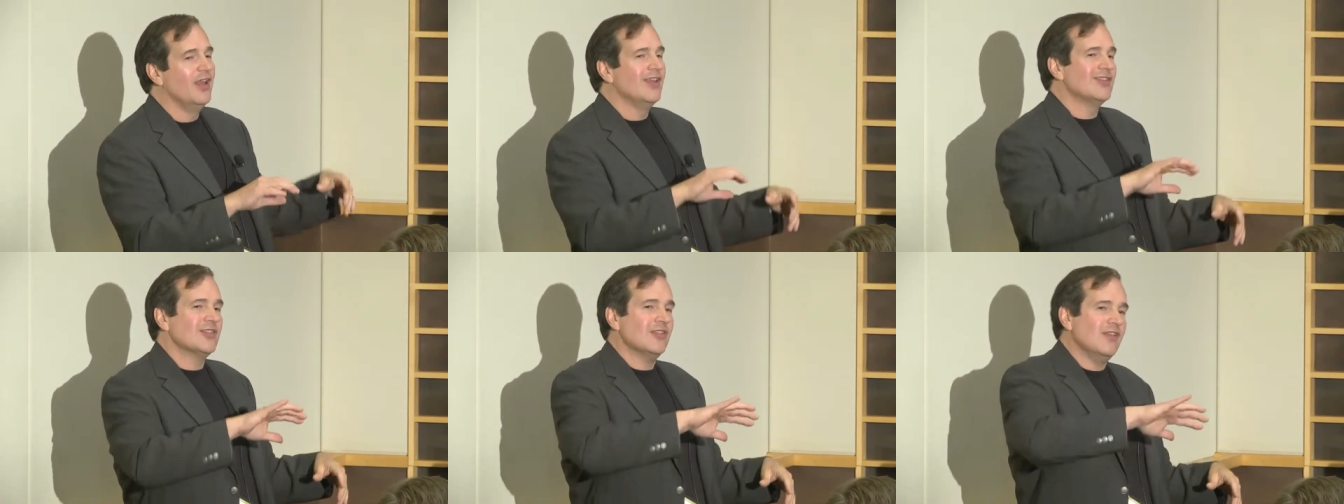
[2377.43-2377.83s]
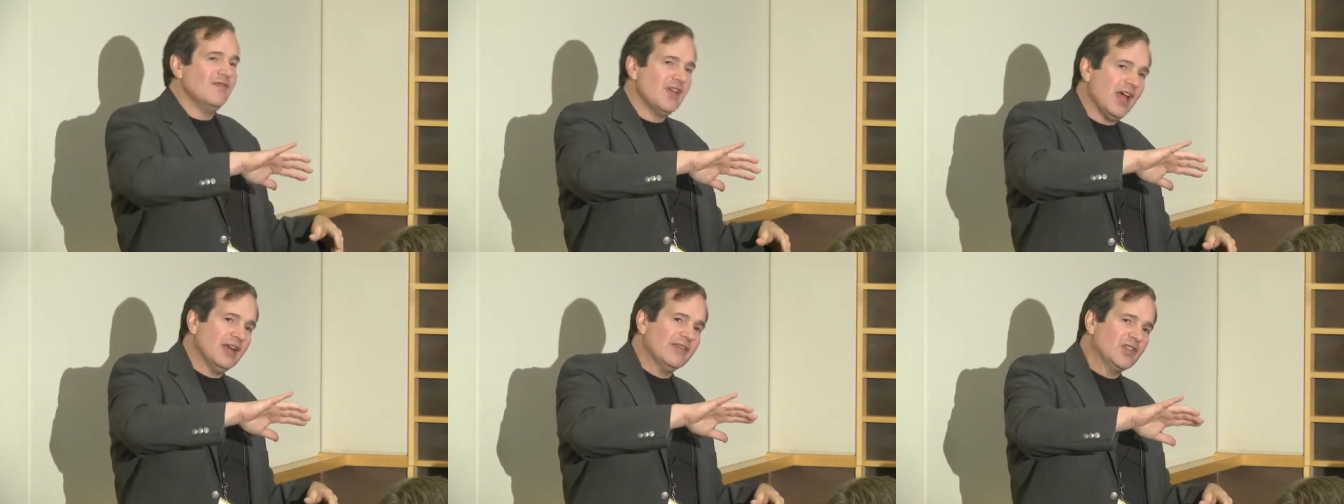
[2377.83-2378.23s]
So
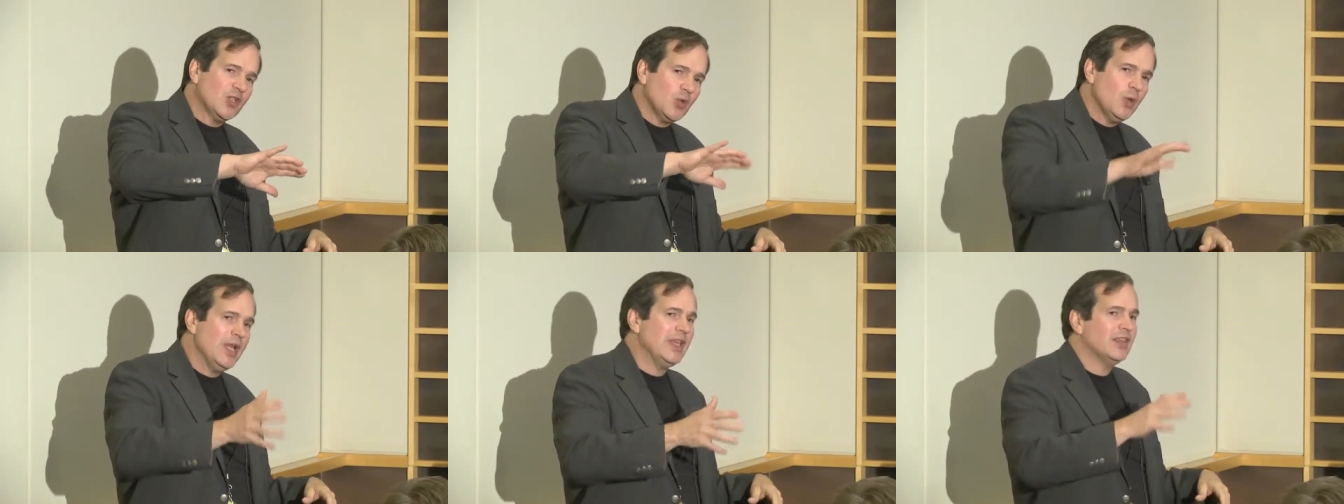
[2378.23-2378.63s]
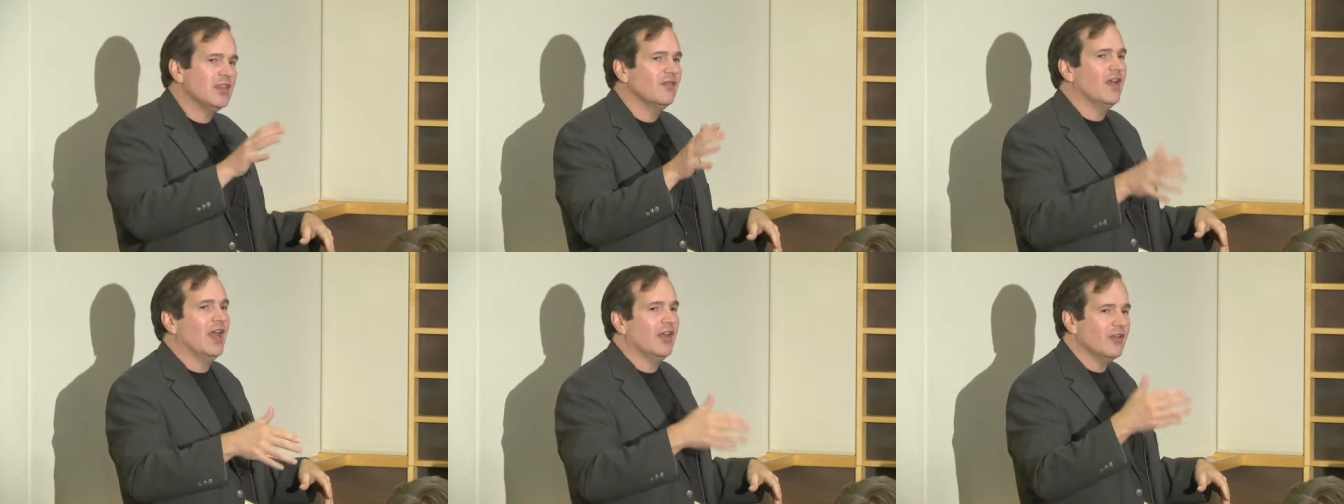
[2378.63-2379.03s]
they've kind of tweaked
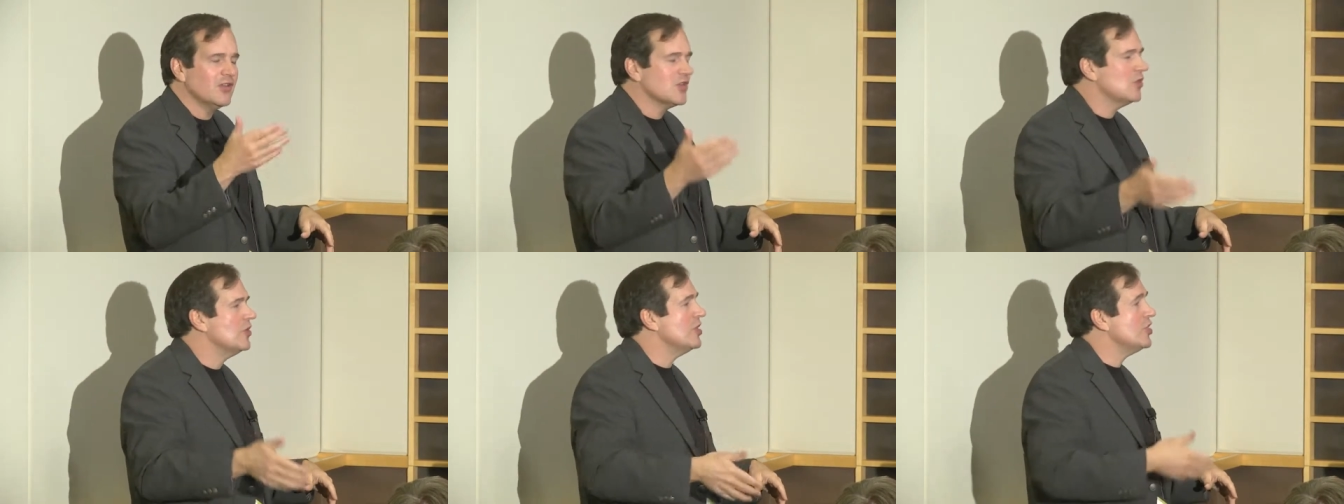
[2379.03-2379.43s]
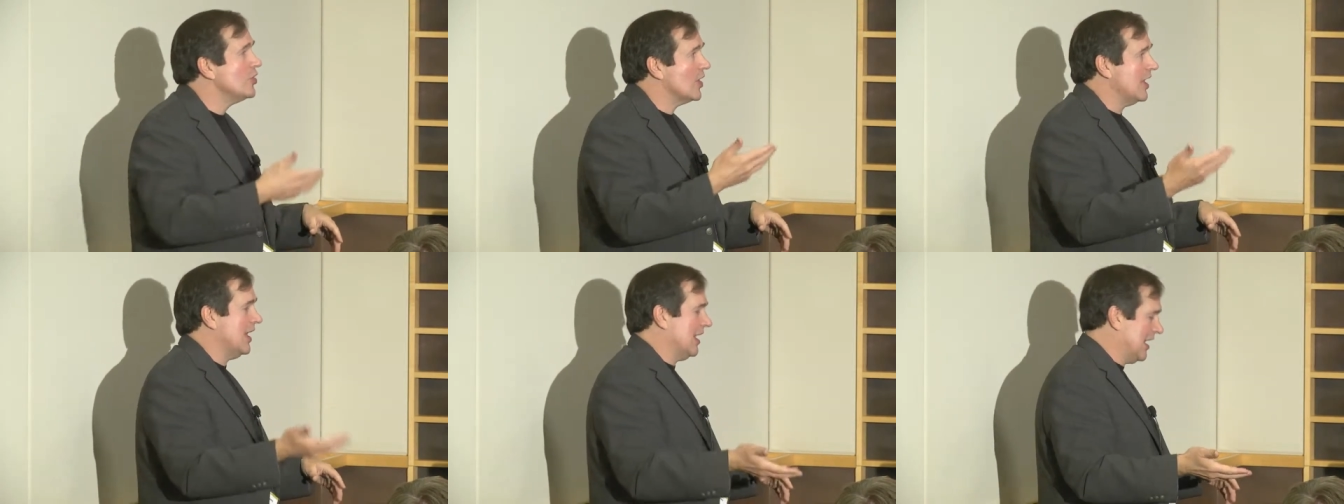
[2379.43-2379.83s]
the values so that you
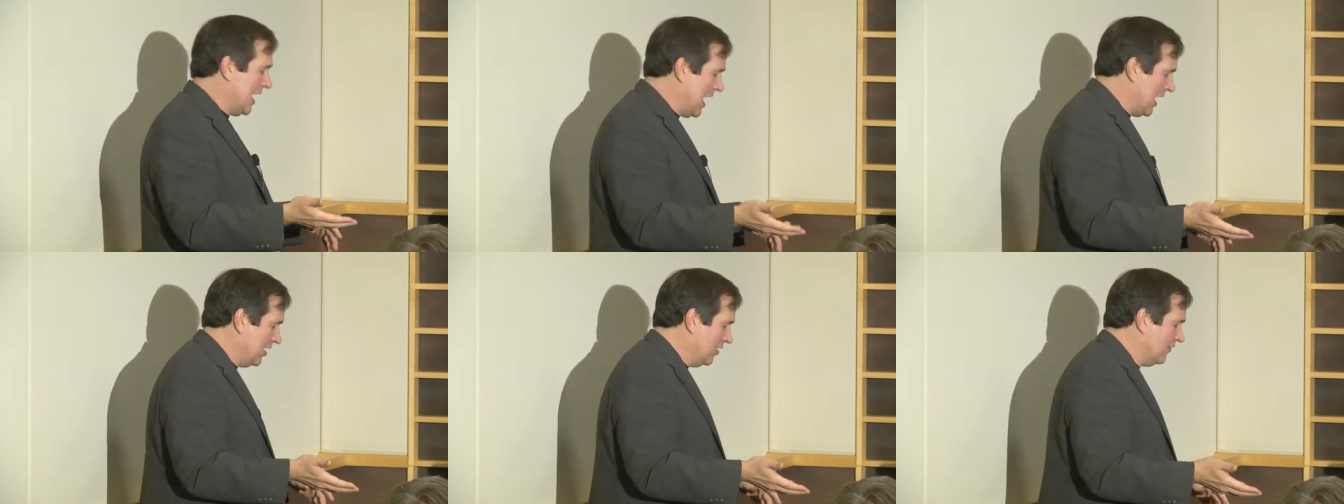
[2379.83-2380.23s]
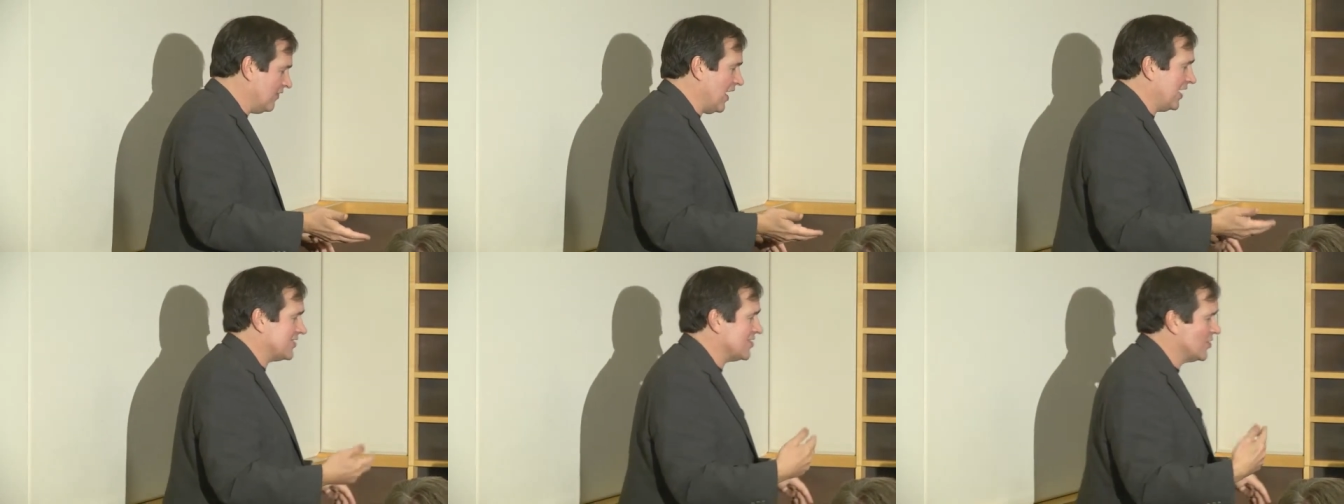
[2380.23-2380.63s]
can in
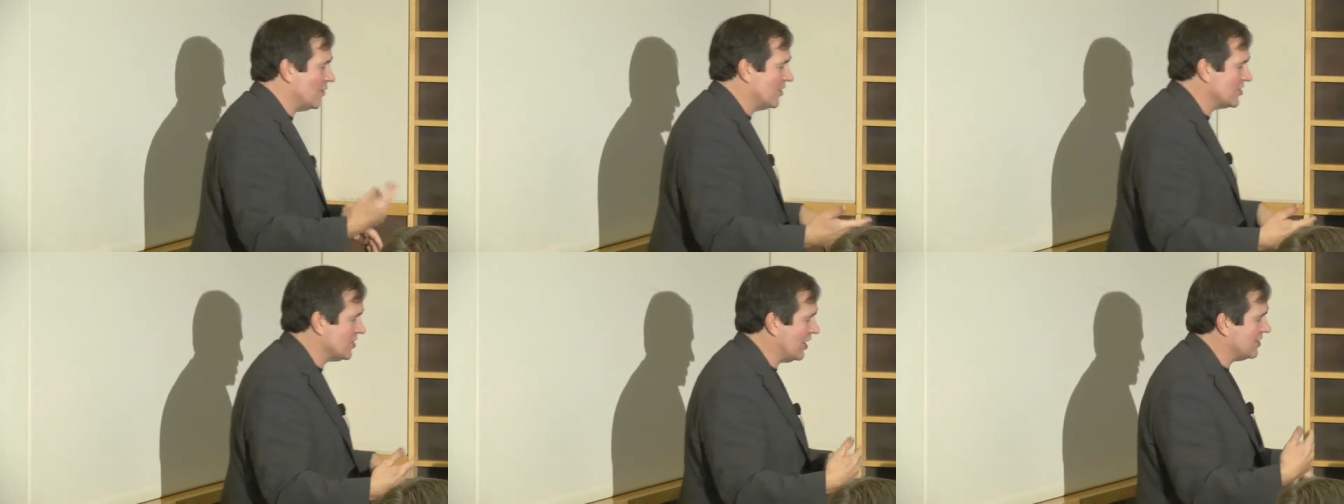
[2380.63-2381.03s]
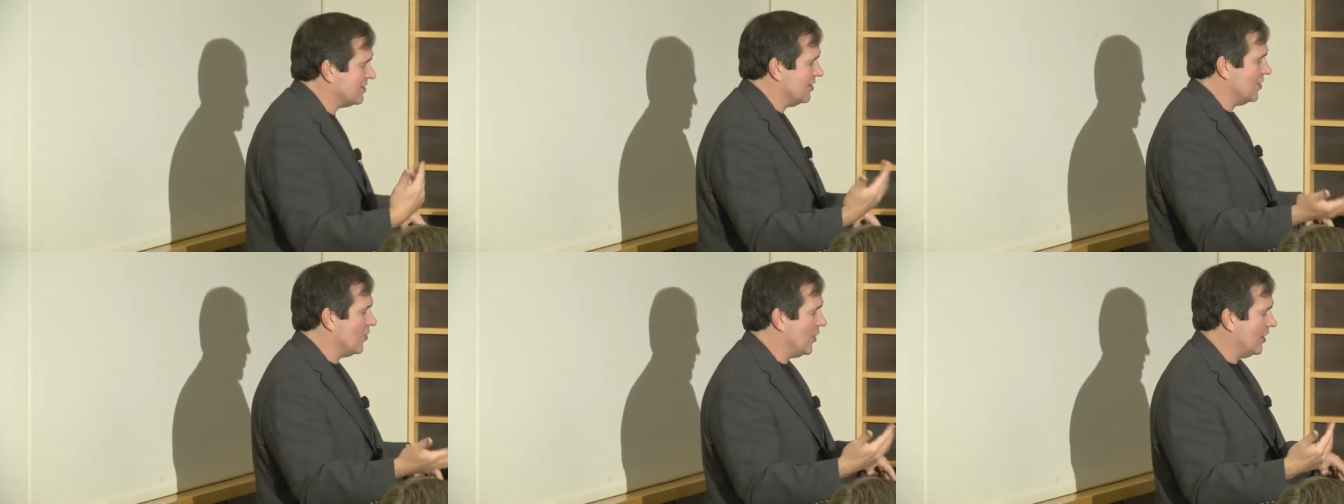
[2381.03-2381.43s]
fact, store sets
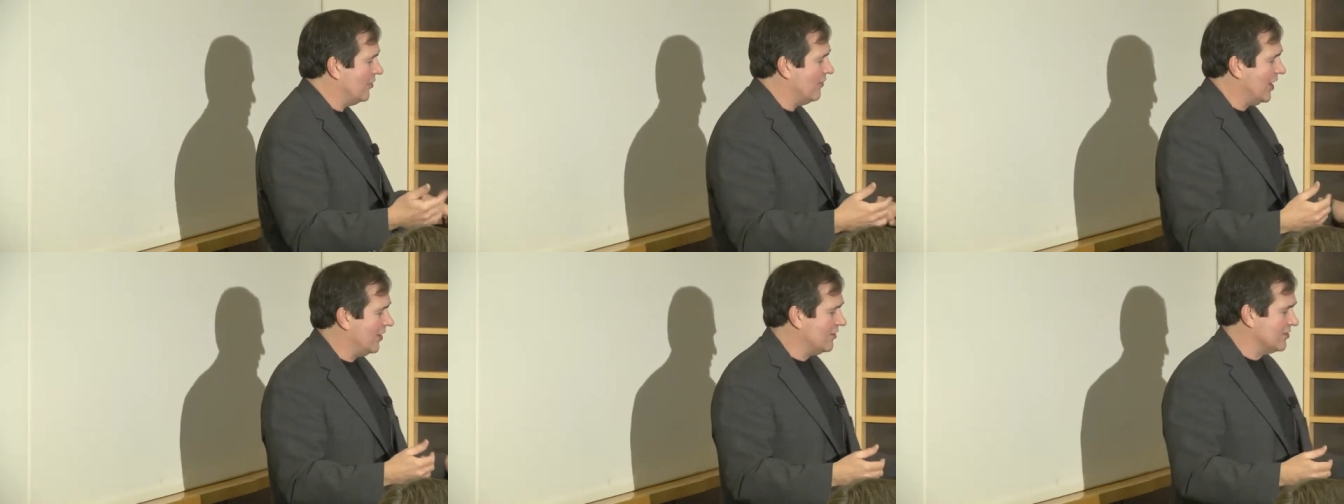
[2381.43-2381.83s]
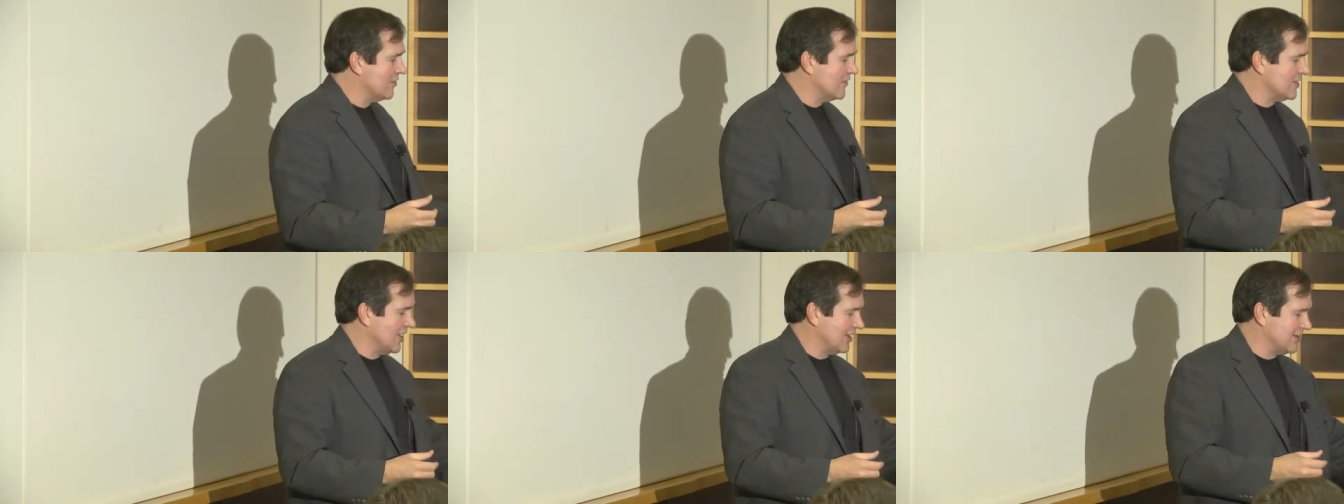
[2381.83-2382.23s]
and query values
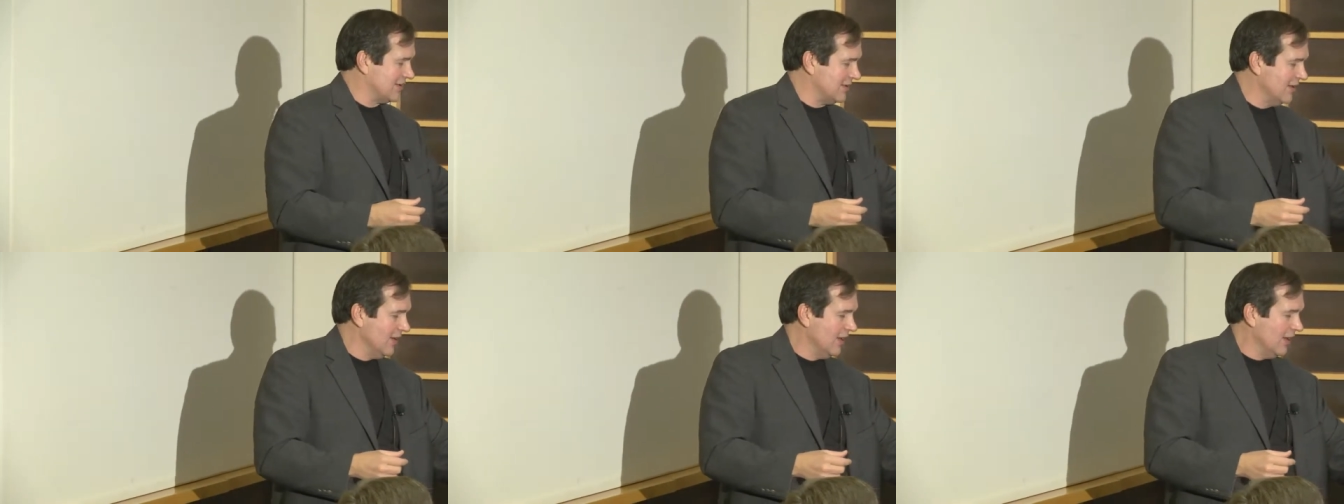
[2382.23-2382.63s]
of sets